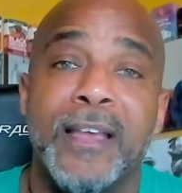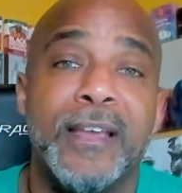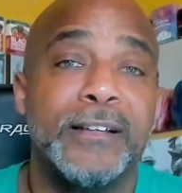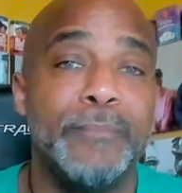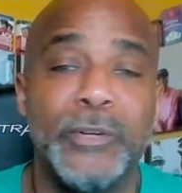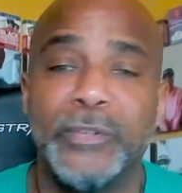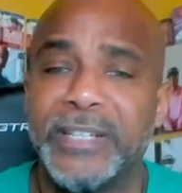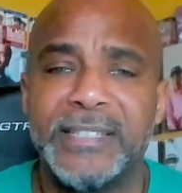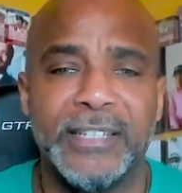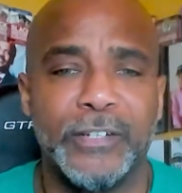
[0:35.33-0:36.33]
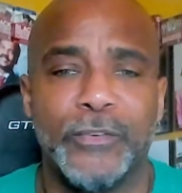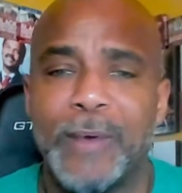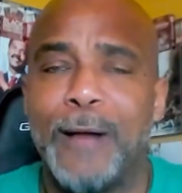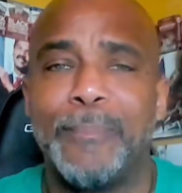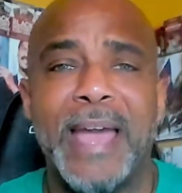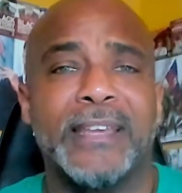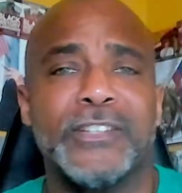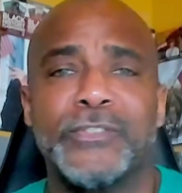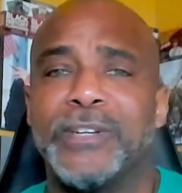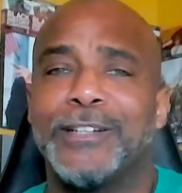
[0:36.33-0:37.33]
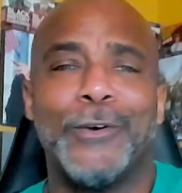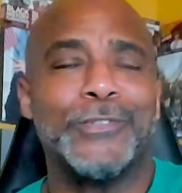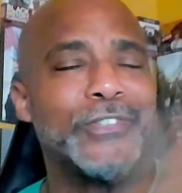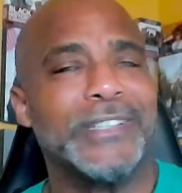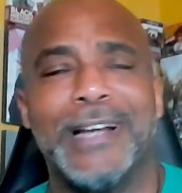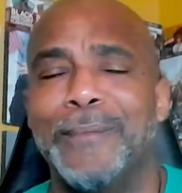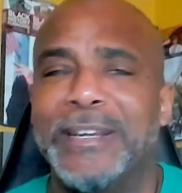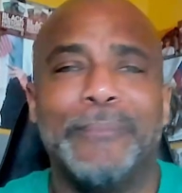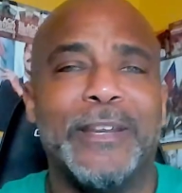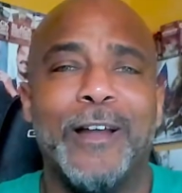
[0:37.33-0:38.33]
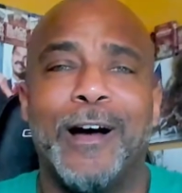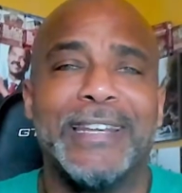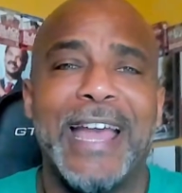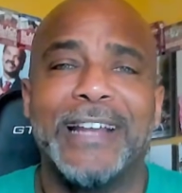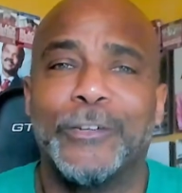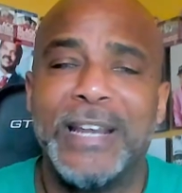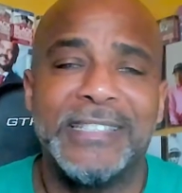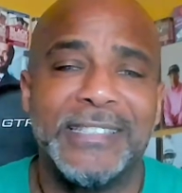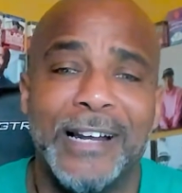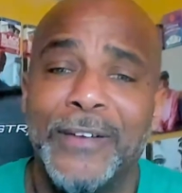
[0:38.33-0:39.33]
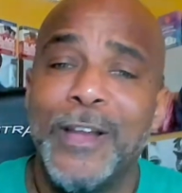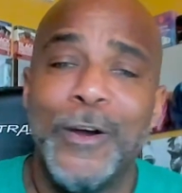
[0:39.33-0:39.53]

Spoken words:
community centered around Black history and culture and coming up and all of that great stuff.